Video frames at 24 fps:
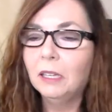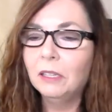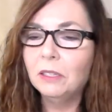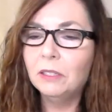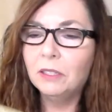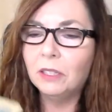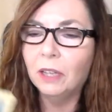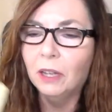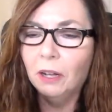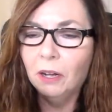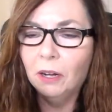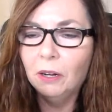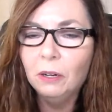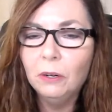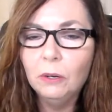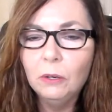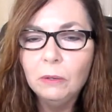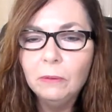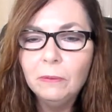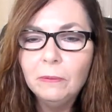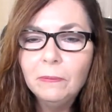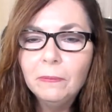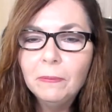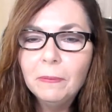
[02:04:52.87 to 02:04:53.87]

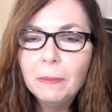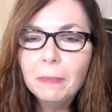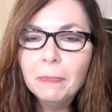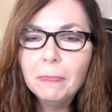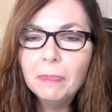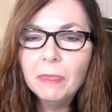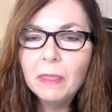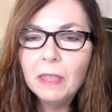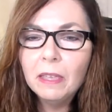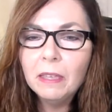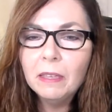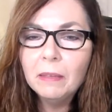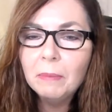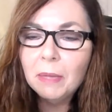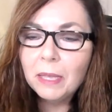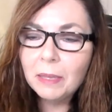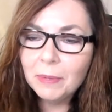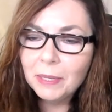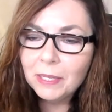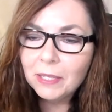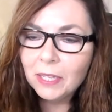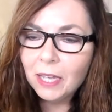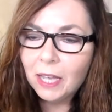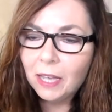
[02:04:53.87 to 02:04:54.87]
So it may
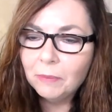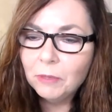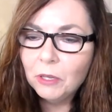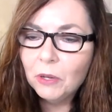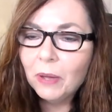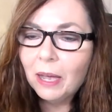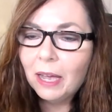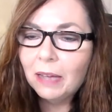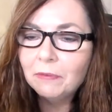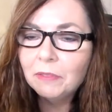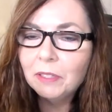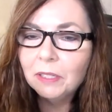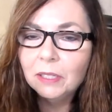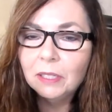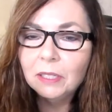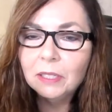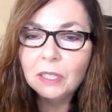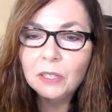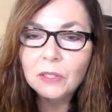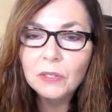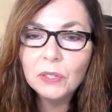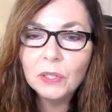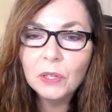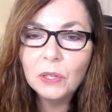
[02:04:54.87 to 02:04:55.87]
be time you have to
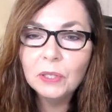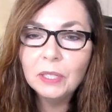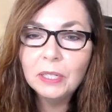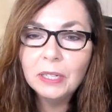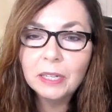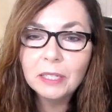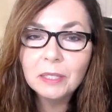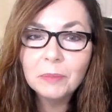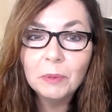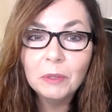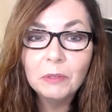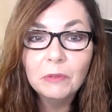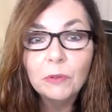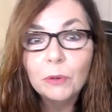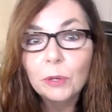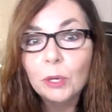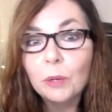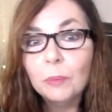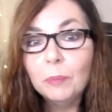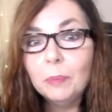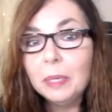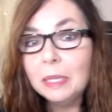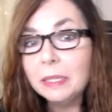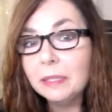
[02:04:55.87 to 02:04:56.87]
consult an expert for
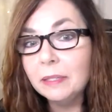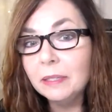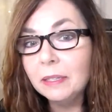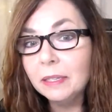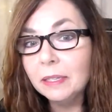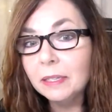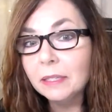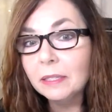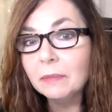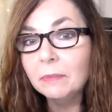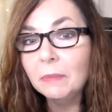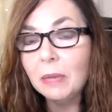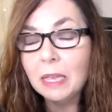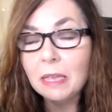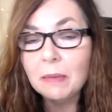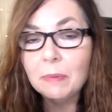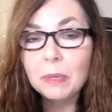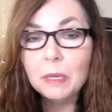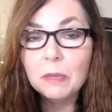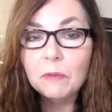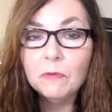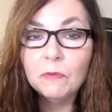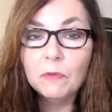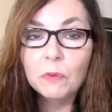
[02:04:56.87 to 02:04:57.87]
your business,
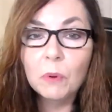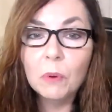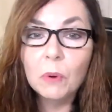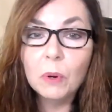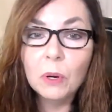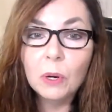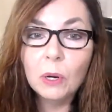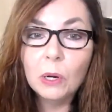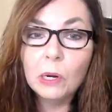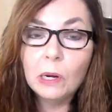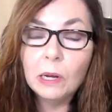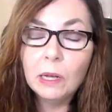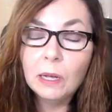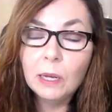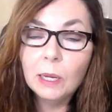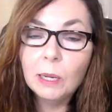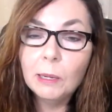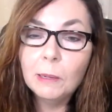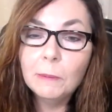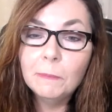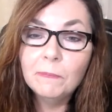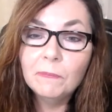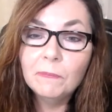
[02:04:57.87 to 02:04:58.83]
maybe for uh,